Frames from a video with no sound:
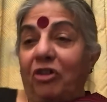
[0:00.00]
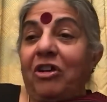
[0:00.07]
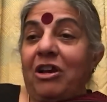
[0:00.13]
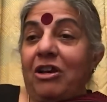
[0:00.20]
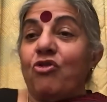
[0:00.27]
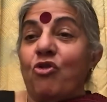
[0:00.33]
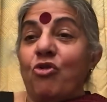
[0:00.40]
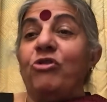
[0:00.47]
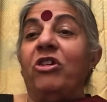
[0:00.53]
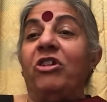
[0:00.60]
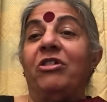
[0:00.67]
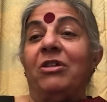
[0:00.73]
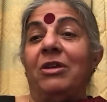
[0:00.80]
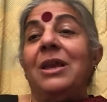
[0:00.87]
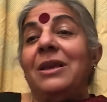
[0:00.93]

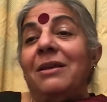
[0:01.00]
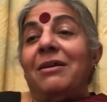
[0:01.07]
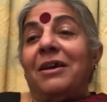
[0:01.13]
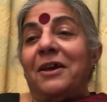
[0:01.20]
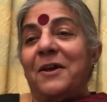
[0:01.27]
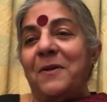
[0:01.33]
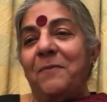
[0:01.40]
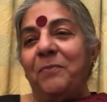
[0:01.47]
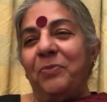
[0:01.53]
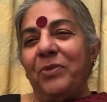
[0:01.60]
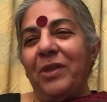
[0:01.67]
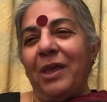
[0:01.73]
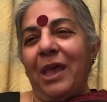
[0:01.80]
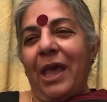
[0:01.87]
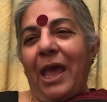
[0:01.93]
rooted in India.
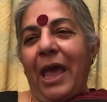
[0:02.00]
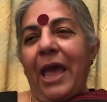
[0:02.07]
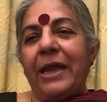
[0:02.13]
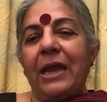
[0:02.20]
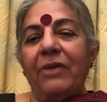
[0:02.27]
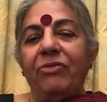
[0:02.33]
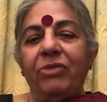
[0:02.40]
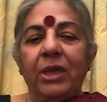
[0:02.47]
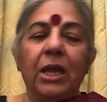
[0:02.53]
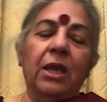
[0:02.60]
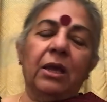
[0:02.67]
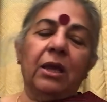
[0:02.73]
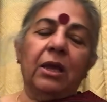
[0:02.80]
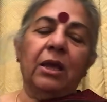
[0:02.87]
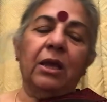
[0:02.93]
And I
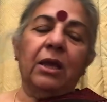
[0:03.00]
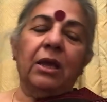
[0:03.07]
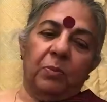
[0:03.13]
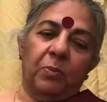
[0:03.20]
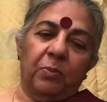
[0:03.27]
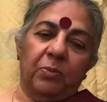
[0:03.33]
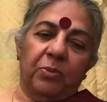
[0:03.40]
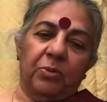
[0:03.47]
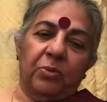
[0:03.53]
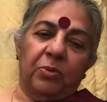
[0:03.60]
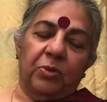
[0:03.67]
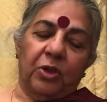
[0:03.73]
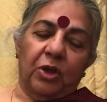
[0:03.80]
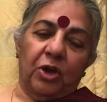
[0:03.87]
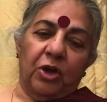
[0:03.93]
think
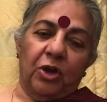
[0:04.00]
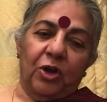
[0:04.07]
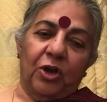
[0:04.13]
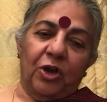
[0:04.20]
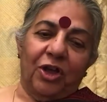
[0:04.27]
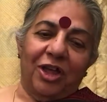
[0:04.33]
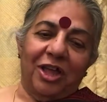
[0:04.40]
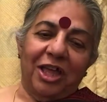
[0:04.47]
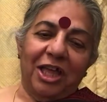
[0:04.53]
I